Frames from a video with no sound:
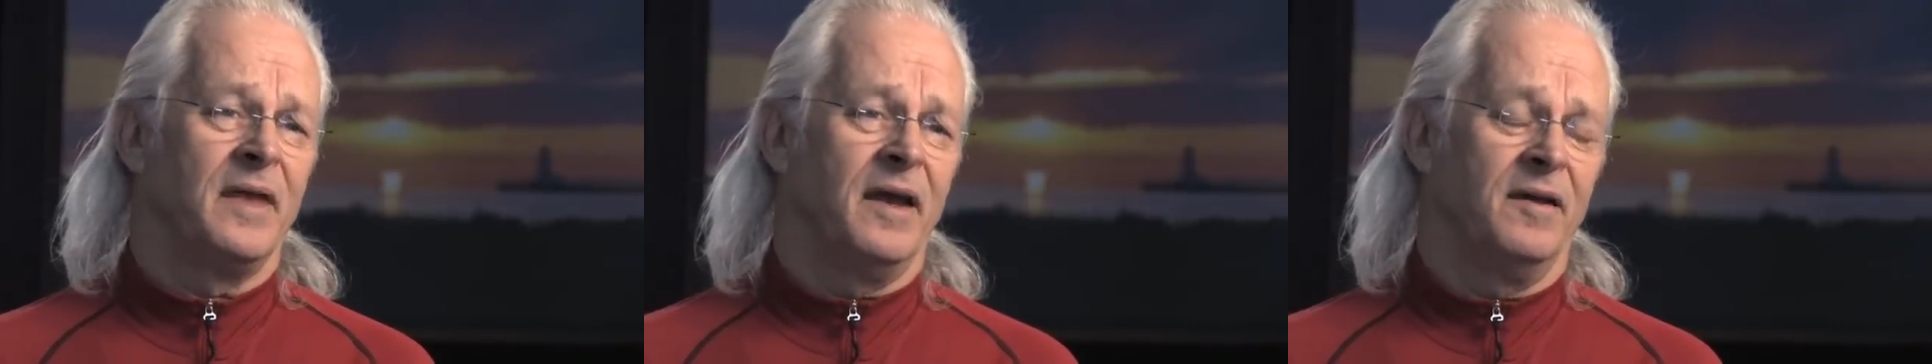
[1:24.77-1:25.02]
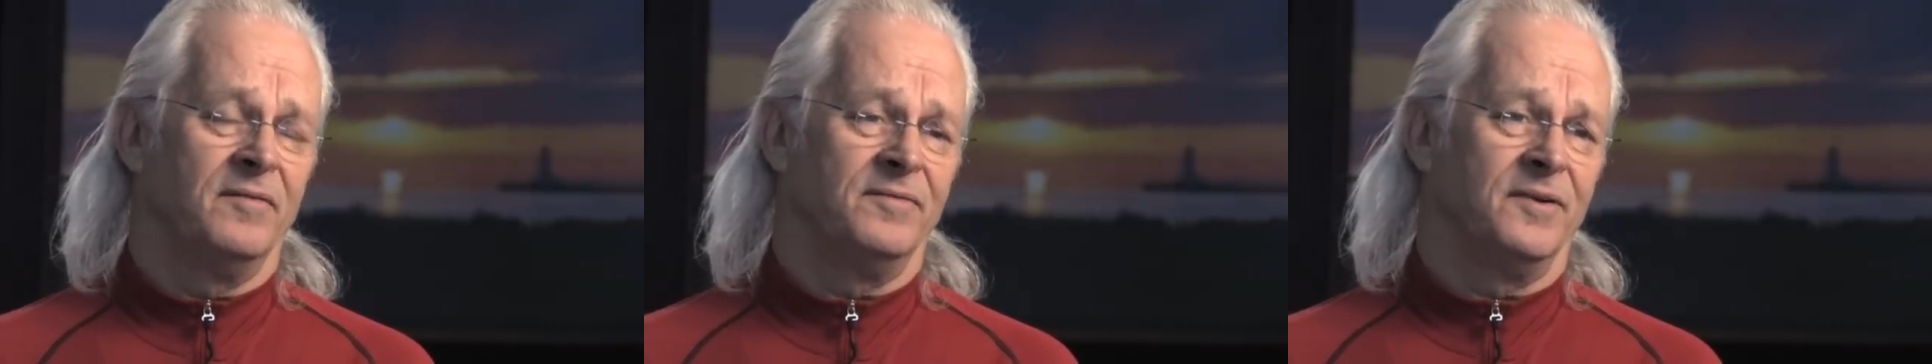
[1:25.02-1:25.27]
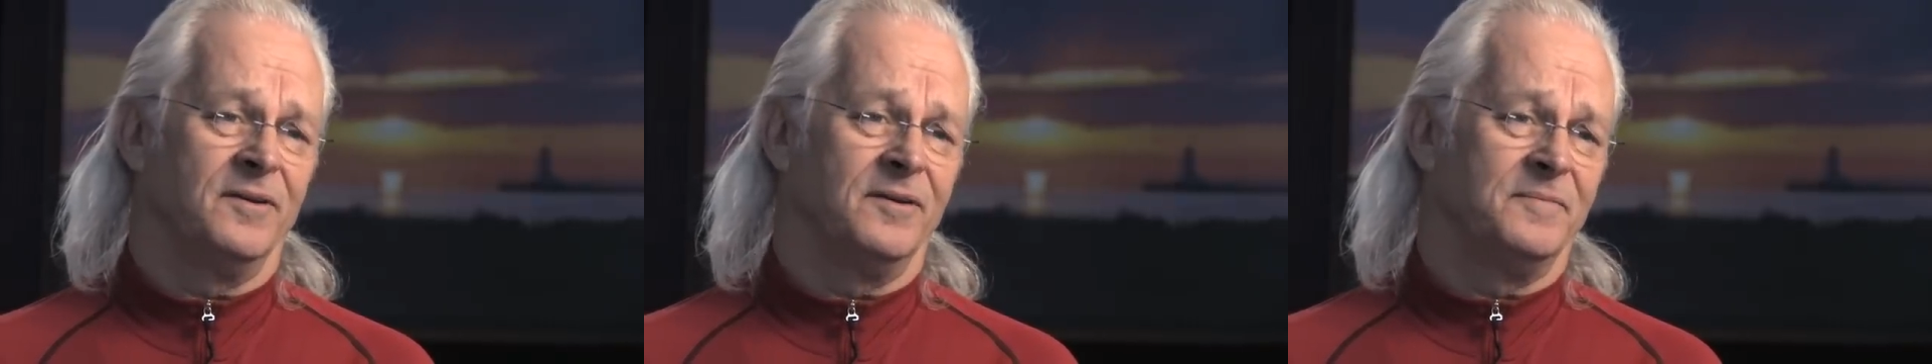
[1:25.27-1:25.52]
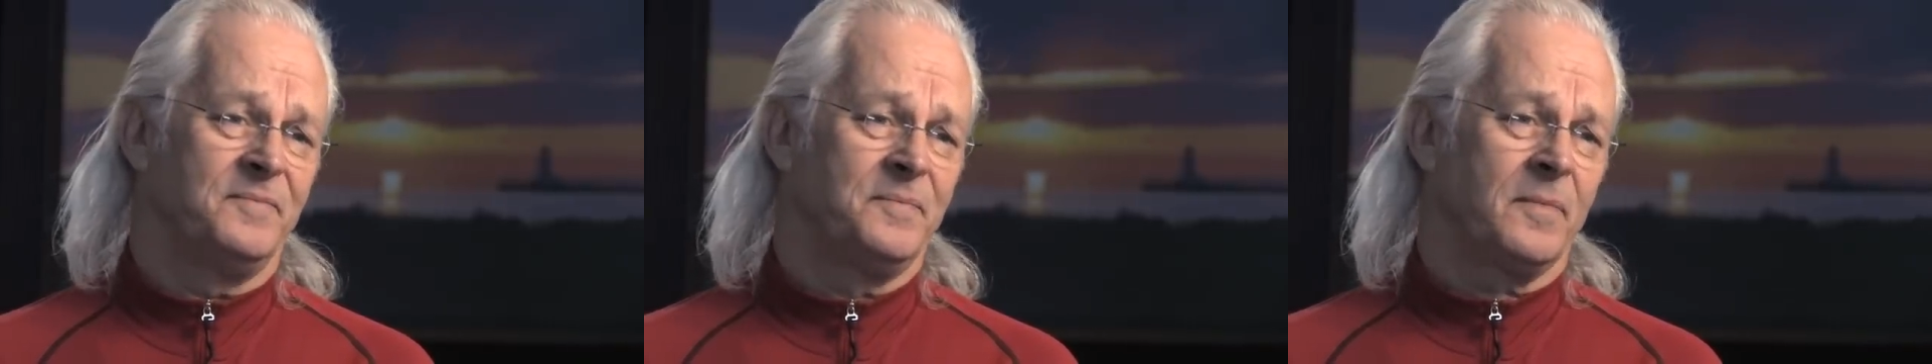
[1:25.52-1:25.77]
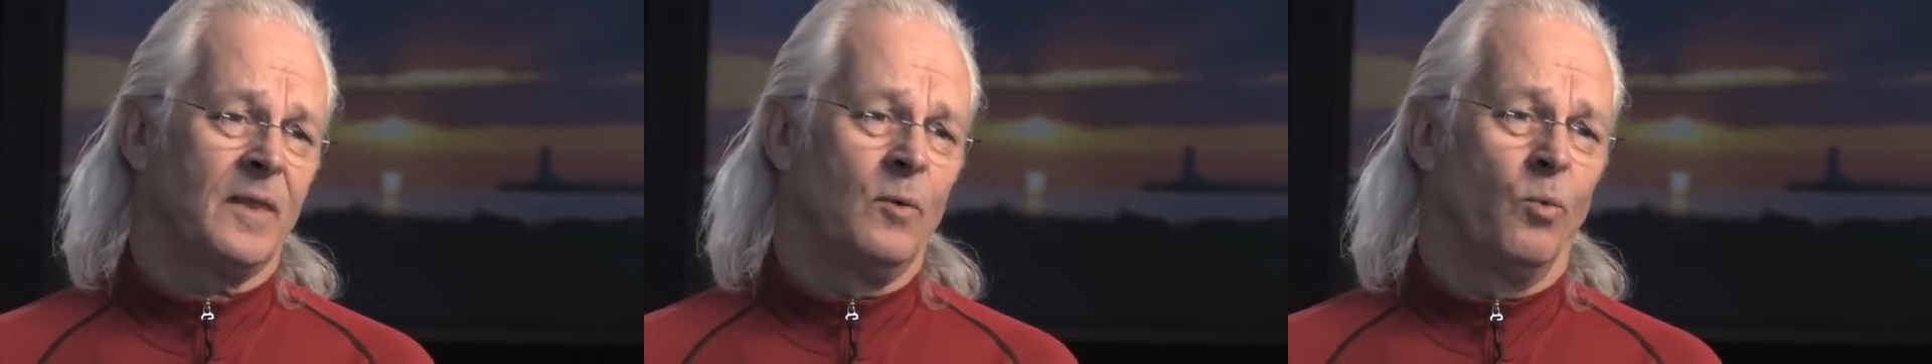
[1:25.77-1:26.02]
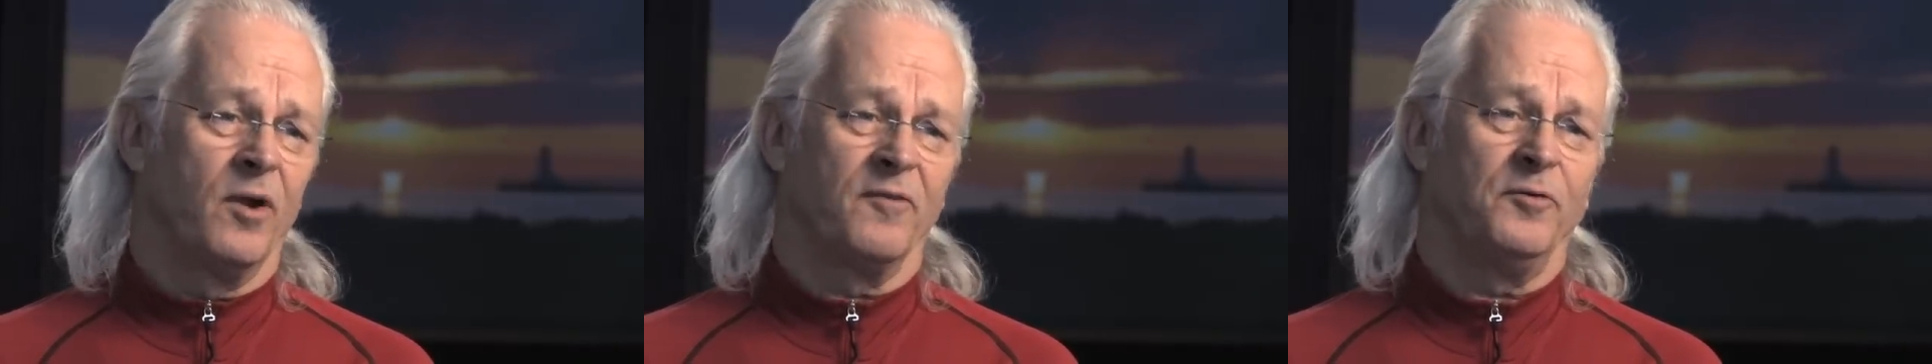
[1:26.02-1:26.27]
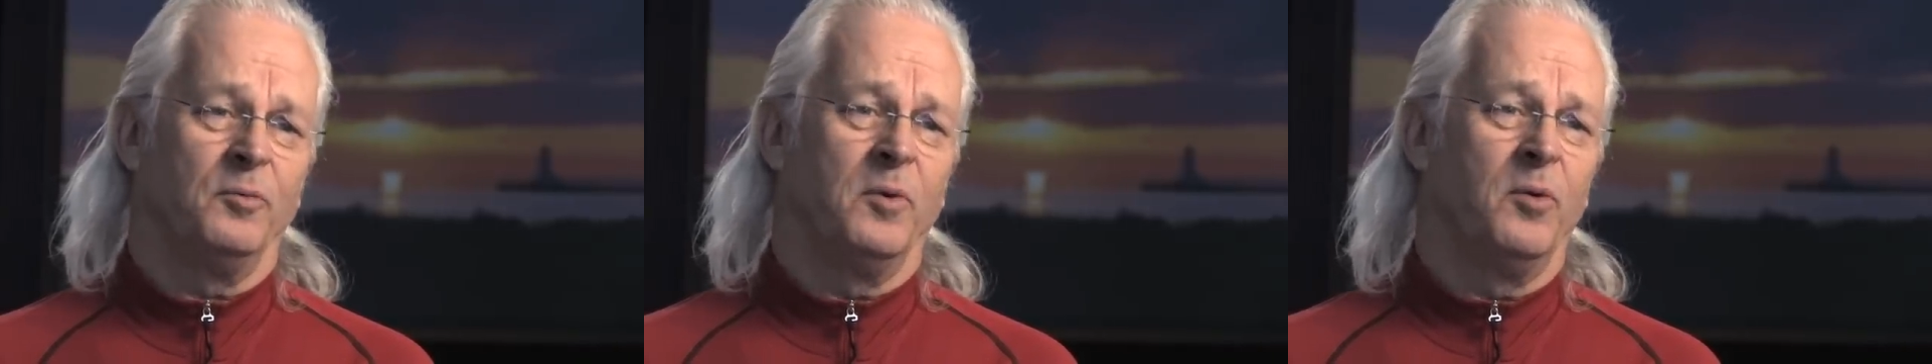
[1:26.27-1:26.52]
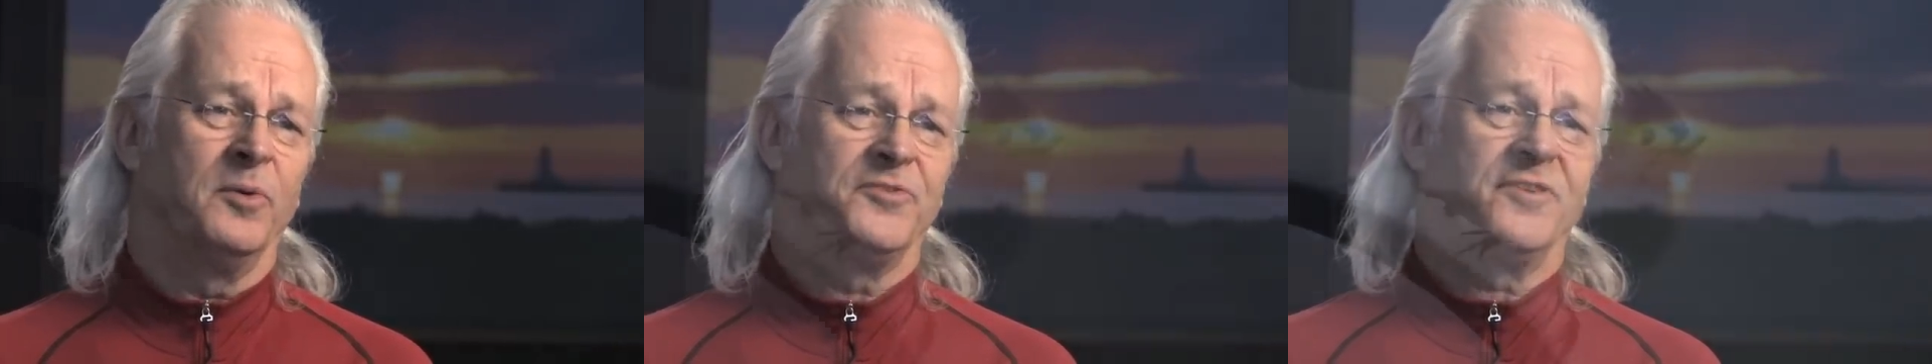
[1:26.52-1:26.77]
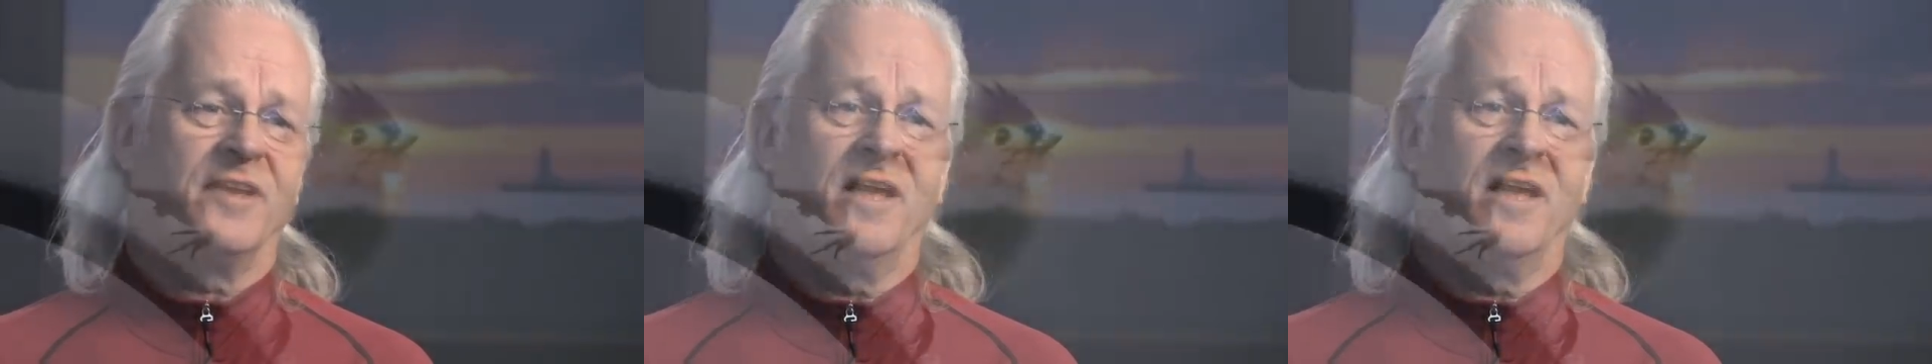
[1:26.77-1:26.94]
have uh, wonderful moments